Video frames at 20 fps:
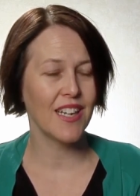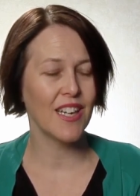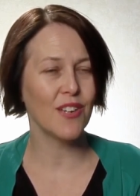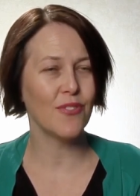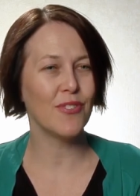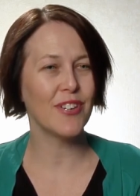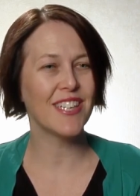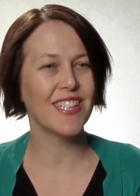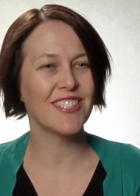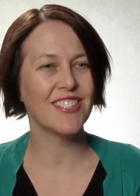
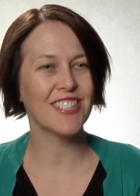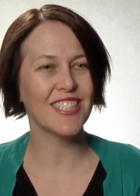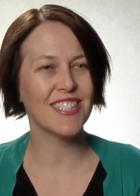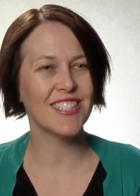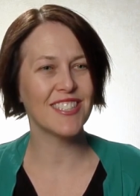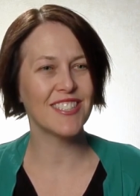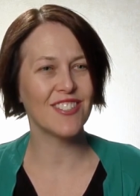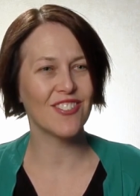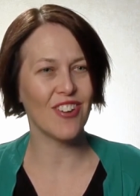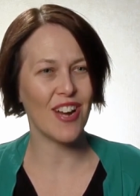if we can
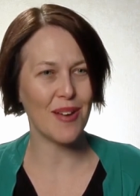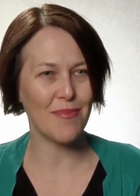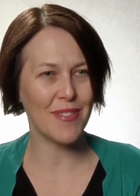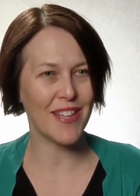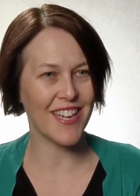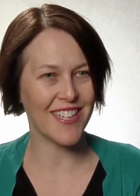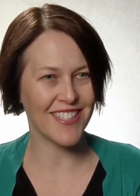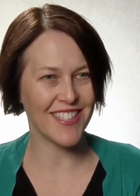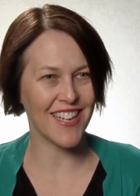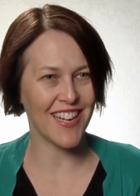just grab
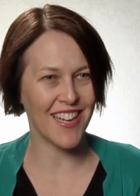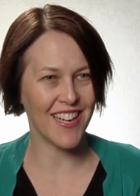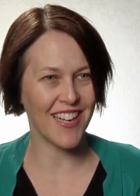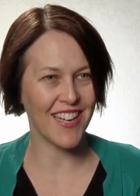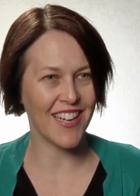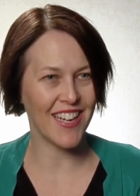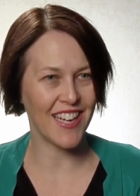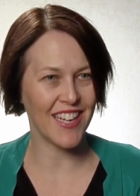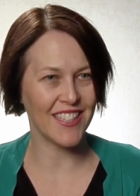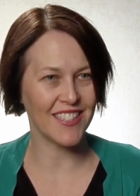that
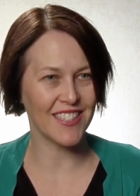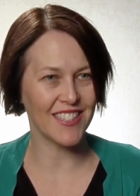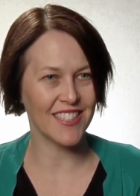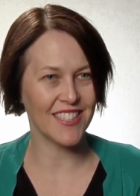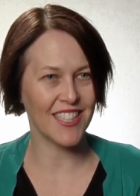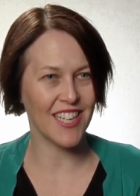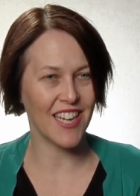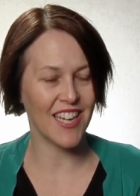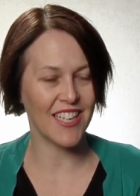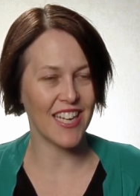data and
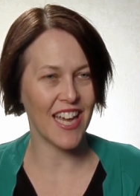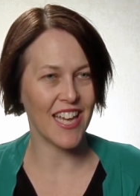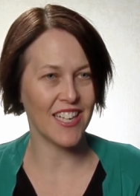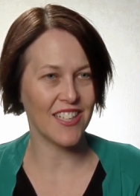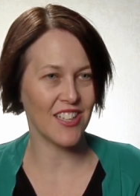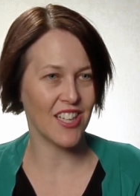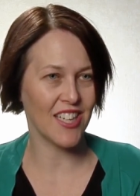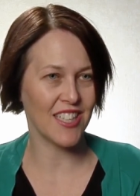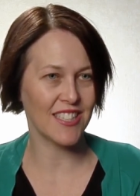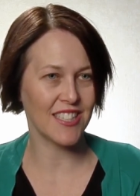start
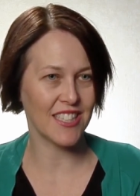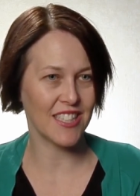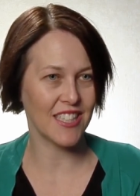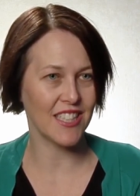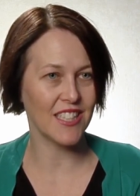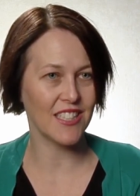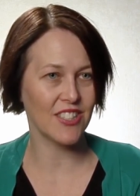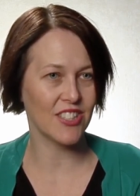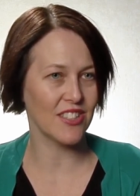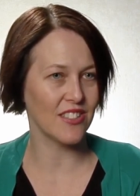analysing
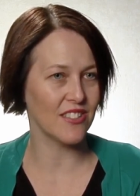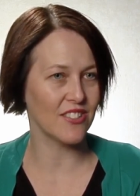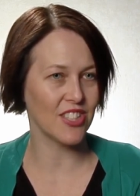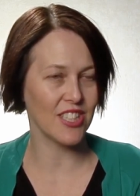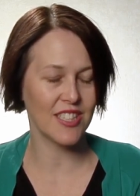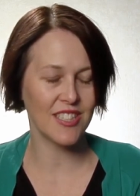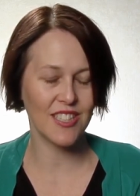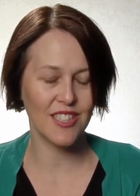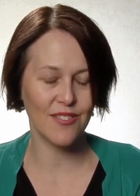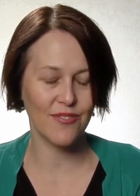it,
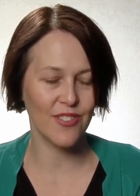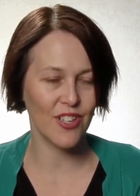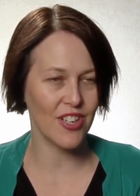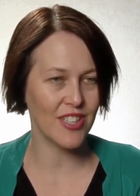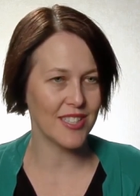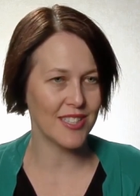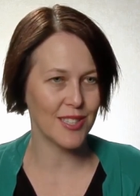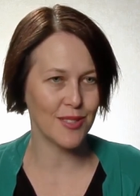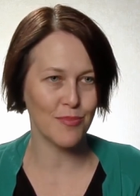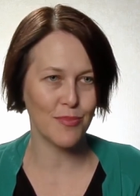just in a
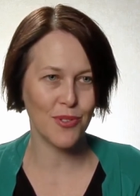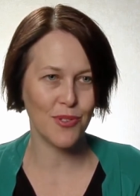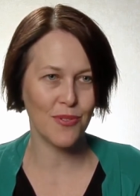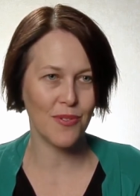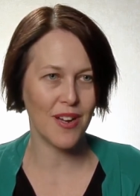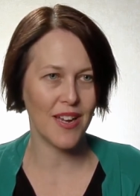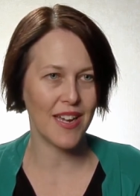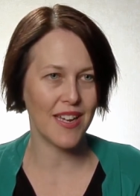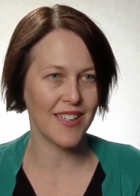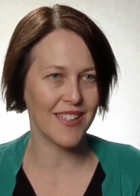very simple
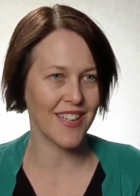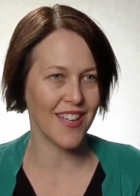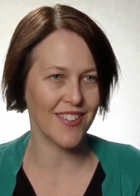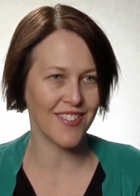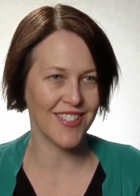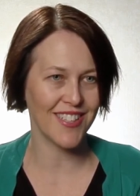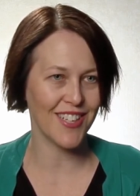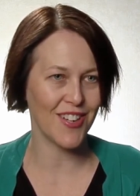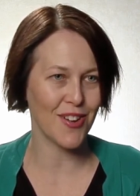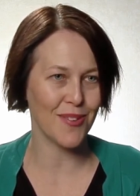way,
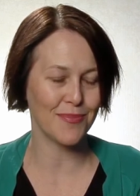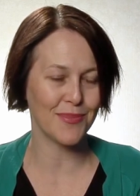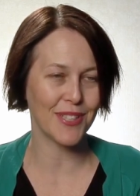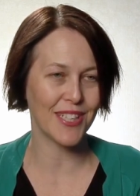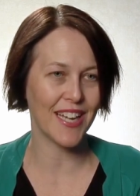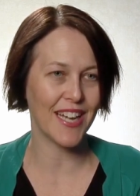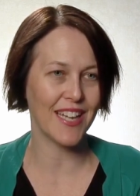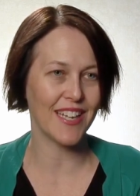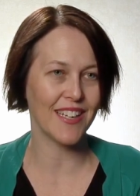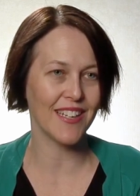nothing
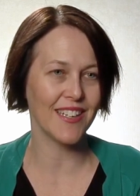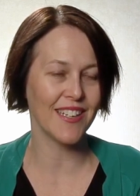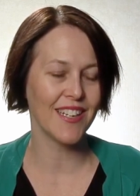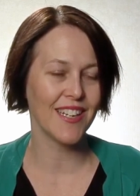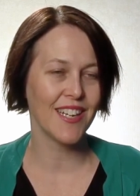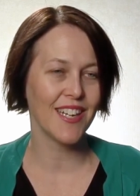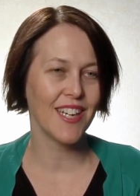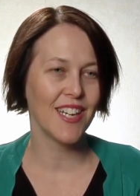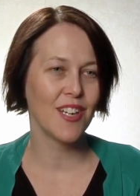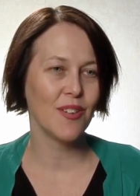complicated,
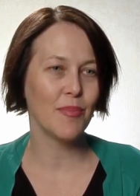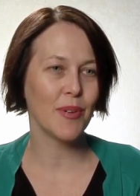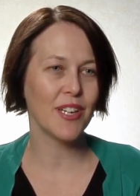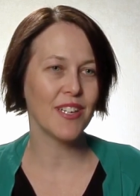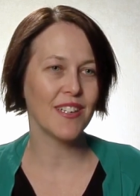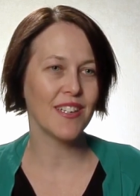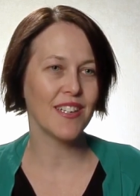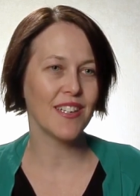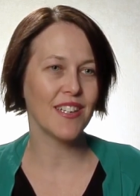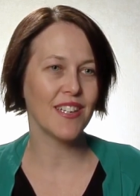
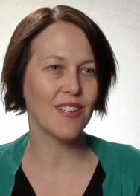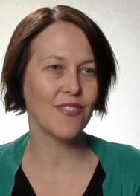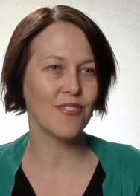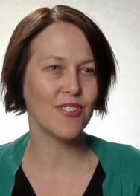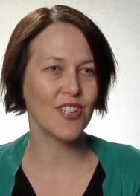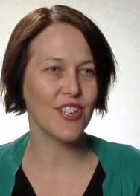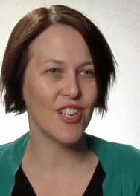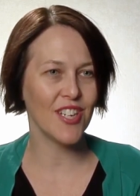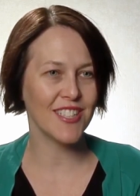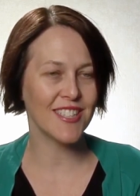but if
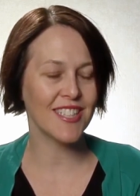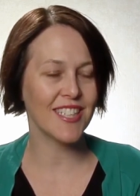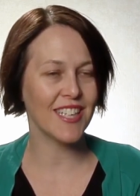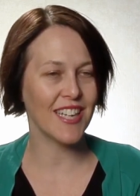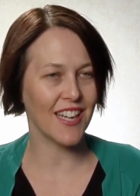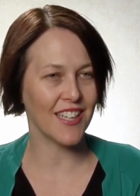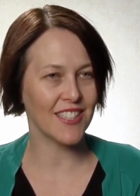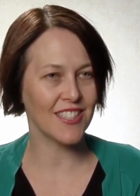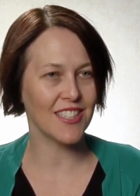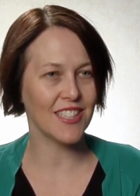a nurse can
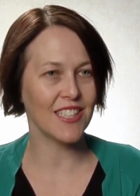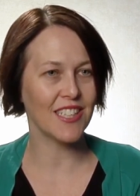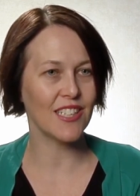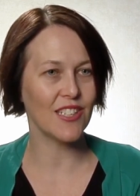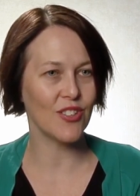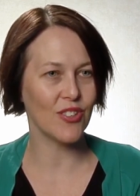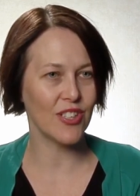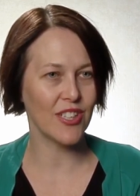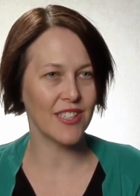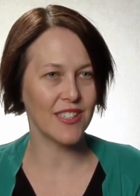actually
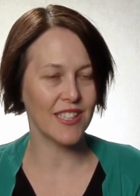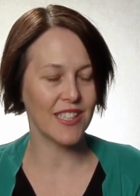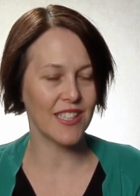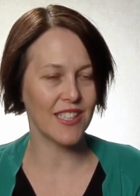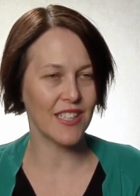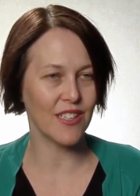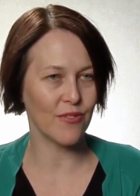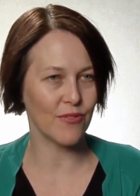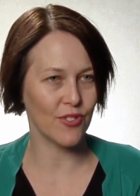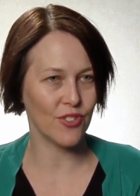look at
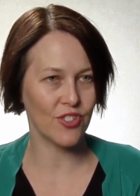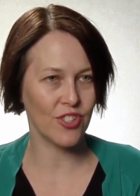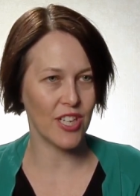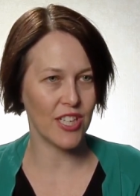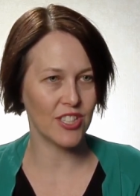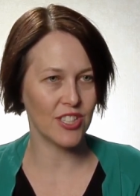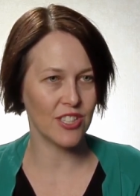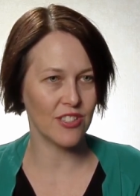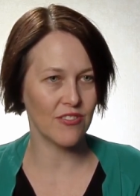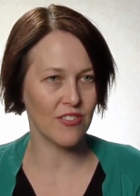the
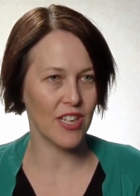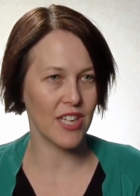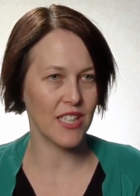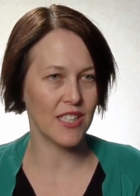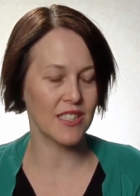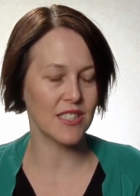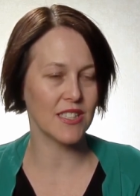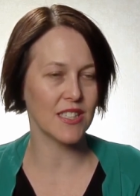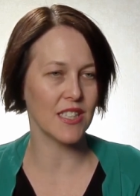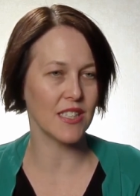infiltration
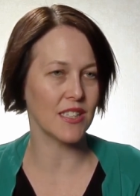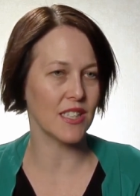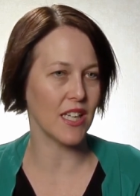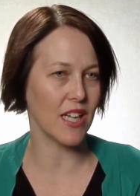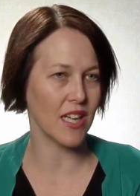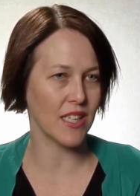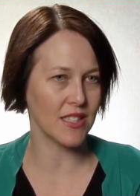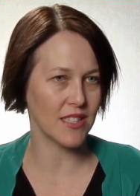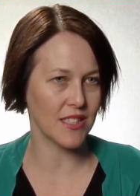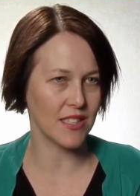rates, at the
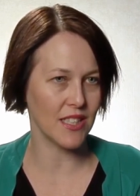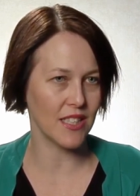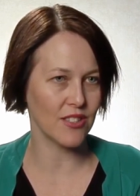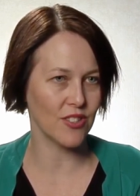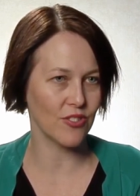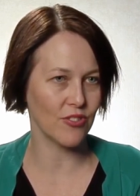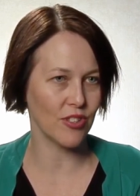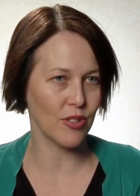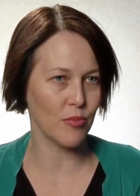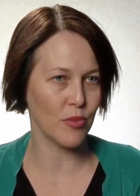
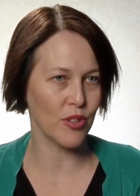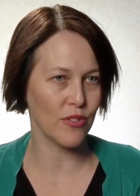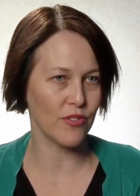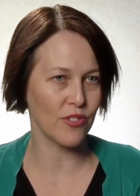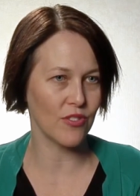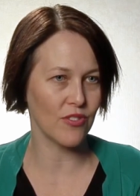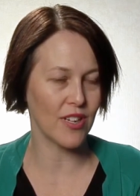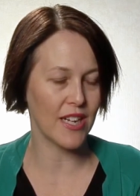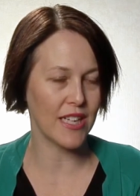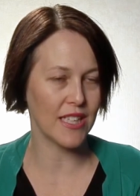accidental
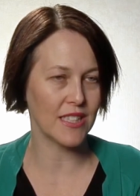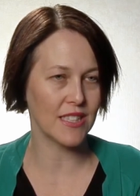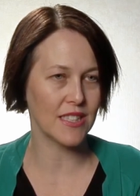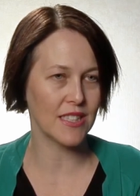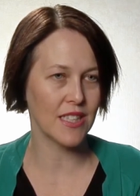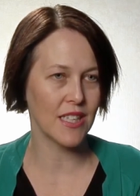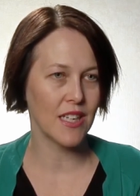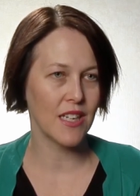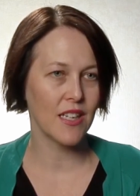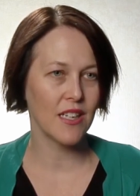removal
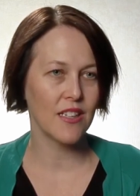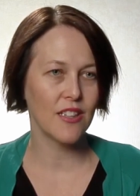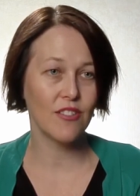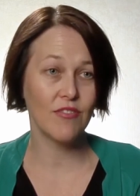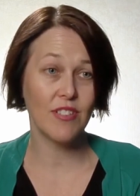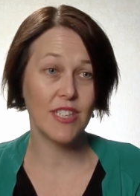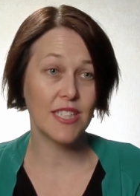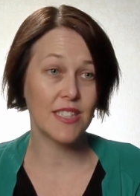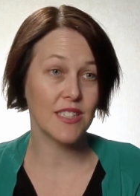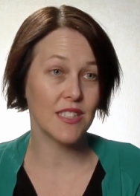rates,
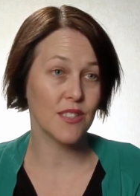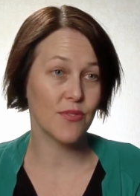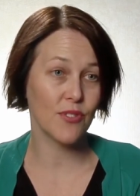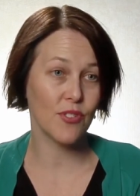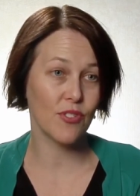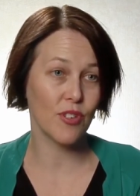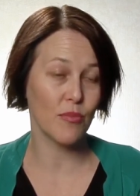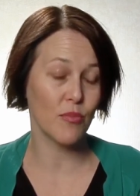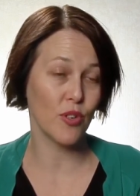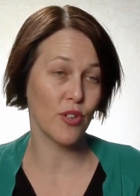the reasons
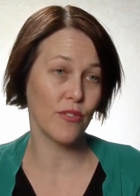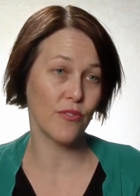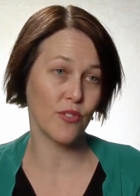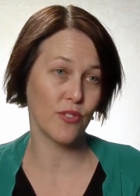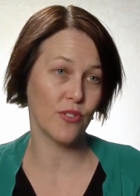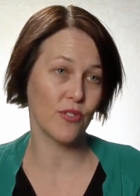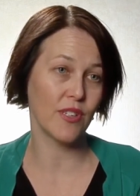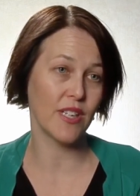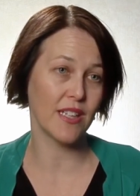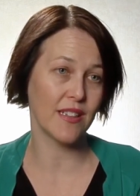for
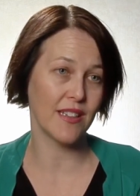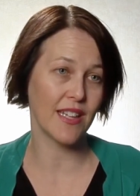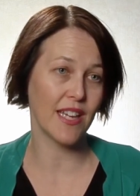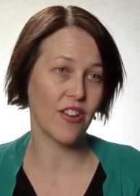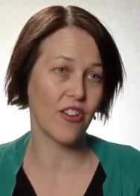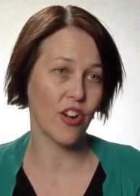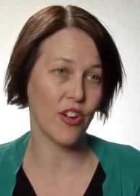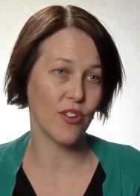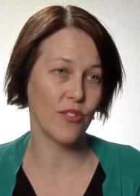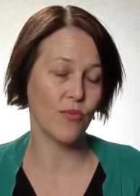removal in
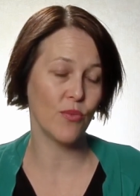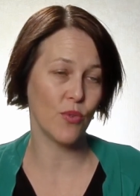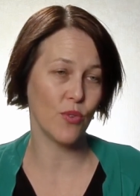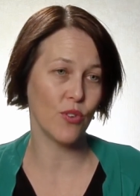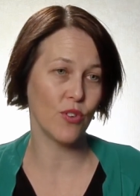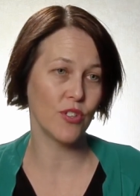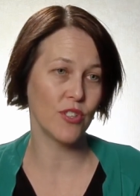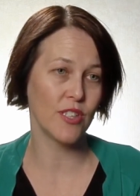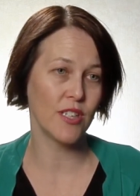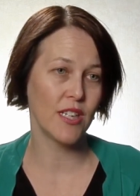their own
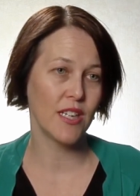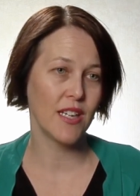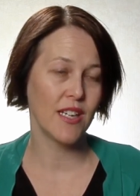ward,